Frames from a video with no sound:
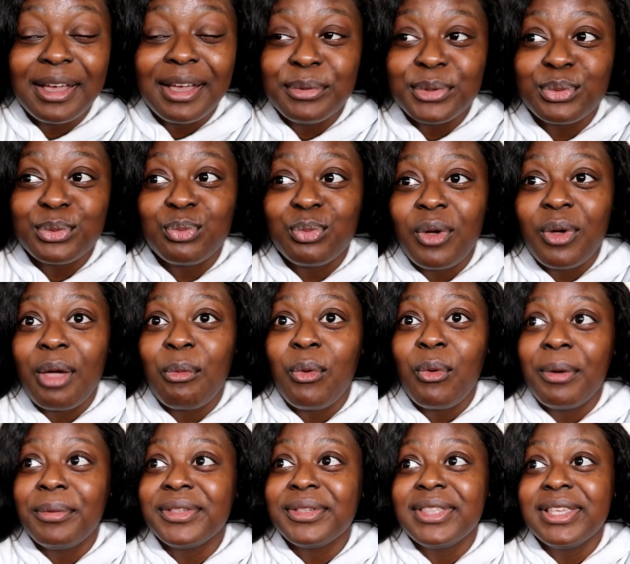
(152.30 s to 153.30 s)
That was what,
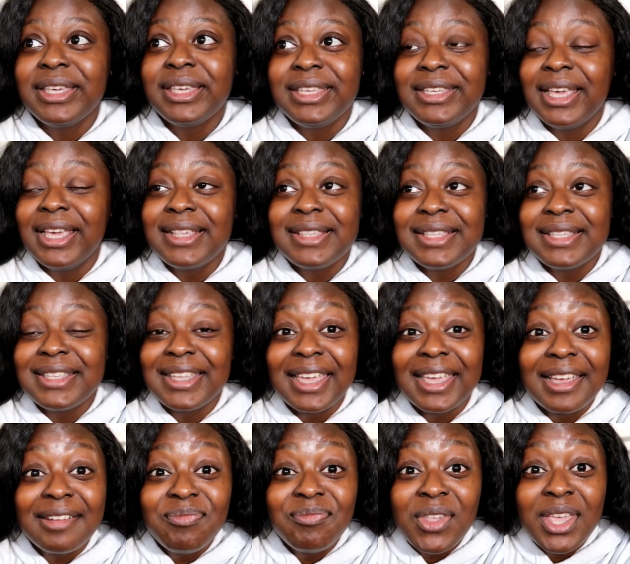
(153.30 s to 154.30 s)
what I was thinking
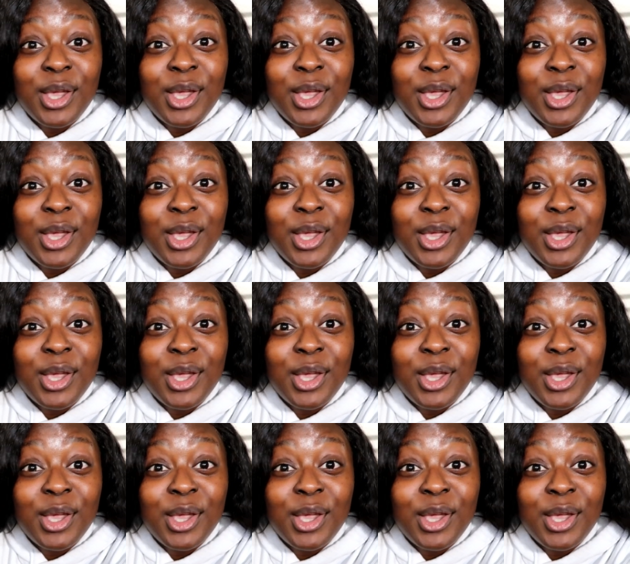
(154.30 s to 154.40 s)
yesterday.